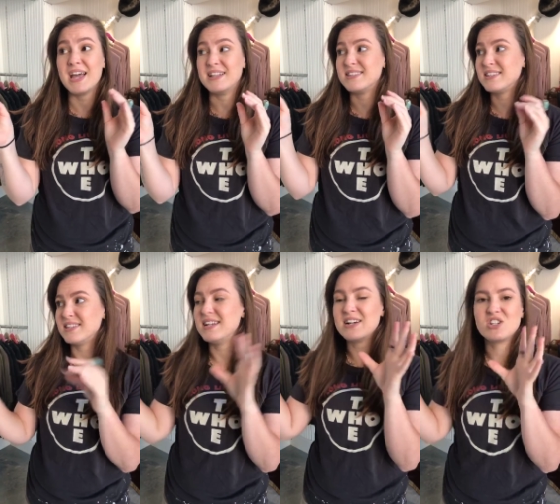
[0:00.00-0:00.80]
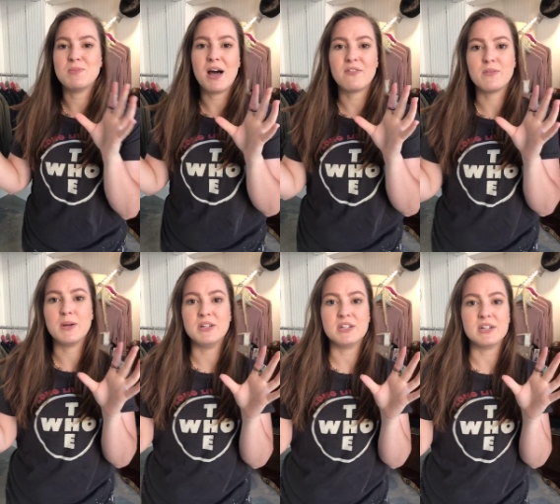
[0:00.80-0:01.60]
and snatch them out from
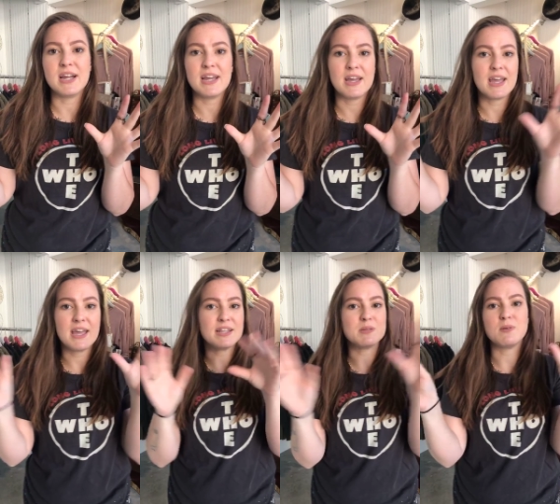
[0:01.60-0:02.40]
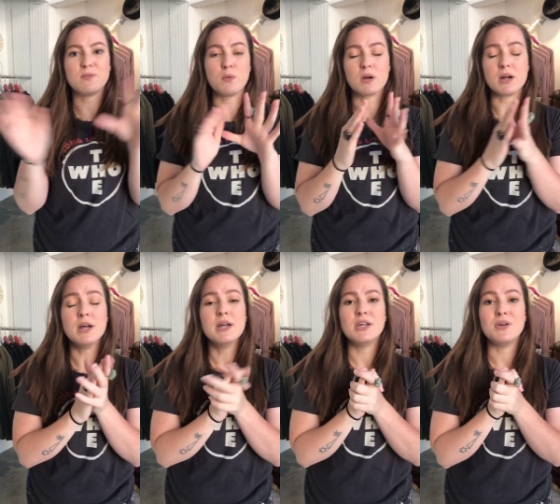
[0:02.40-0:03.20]
under your hands before
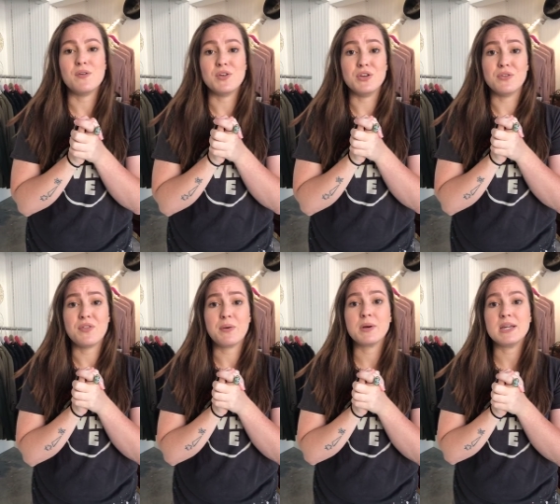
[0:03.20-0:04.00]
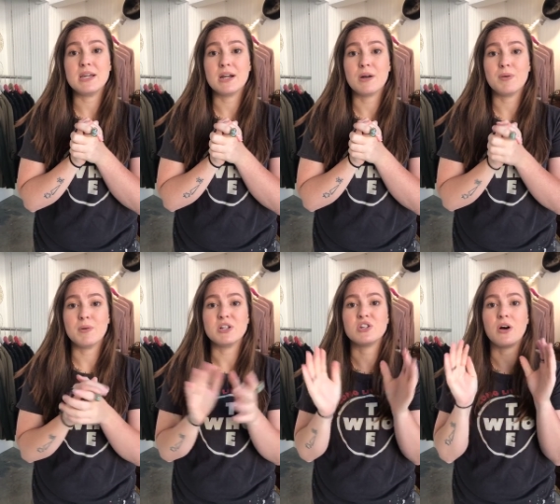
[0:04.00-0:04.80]
you even knew that they were here. We
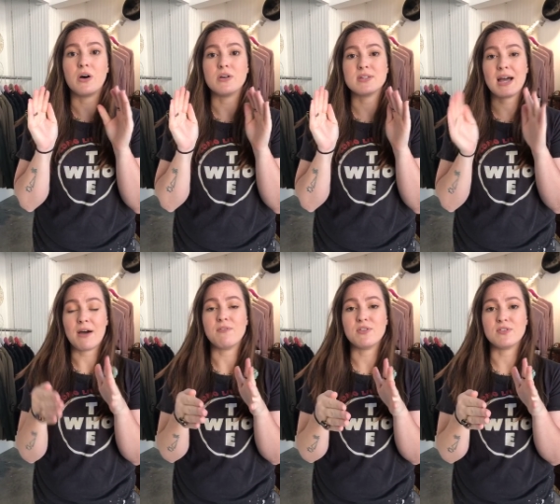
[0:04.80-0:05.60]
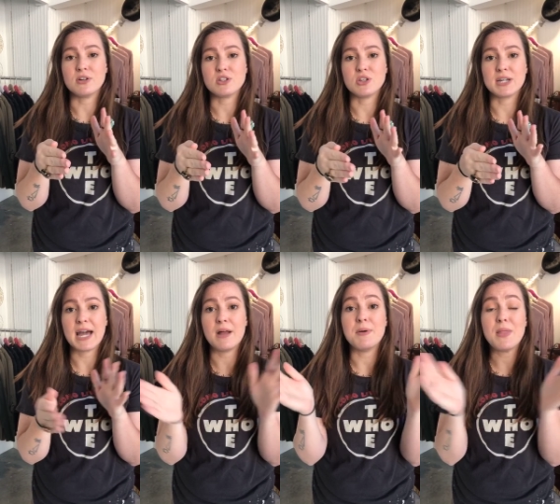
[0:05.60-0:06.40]
want y'all to have the first look
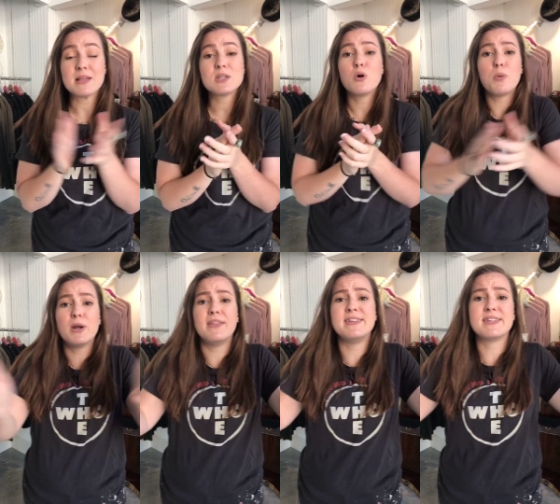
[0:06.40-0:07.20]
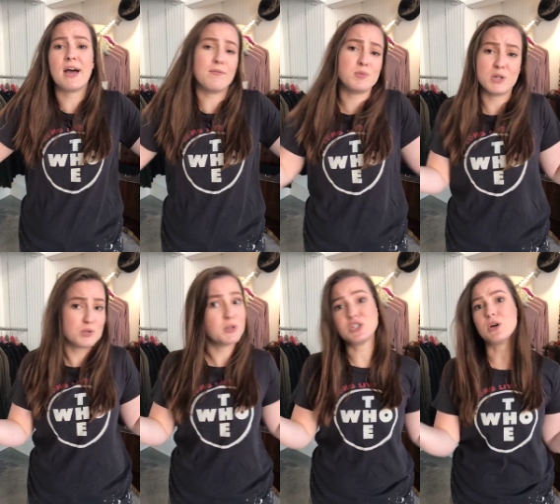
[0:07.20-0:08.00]
at them. And that's the whole point of these labs. We
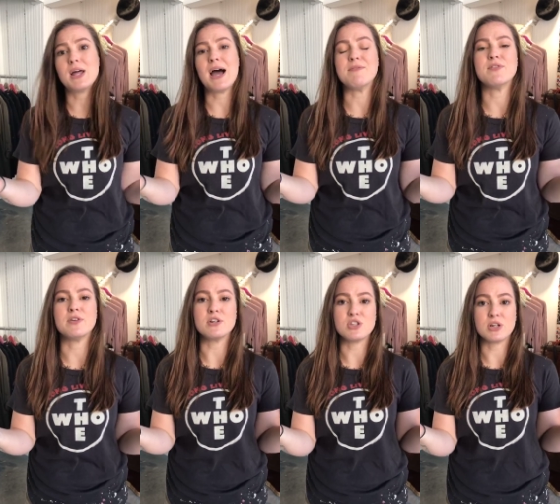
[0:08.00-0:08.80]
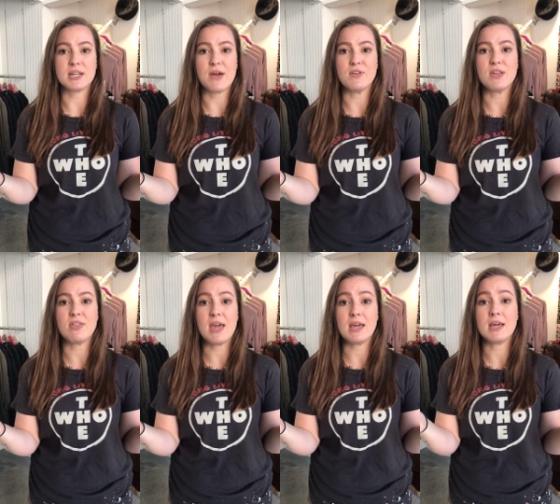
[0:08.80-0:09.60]
just want y'all to have the first look at
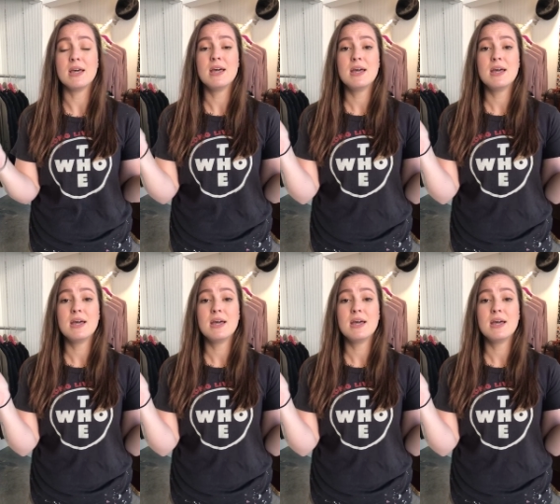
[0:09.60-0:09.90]
everything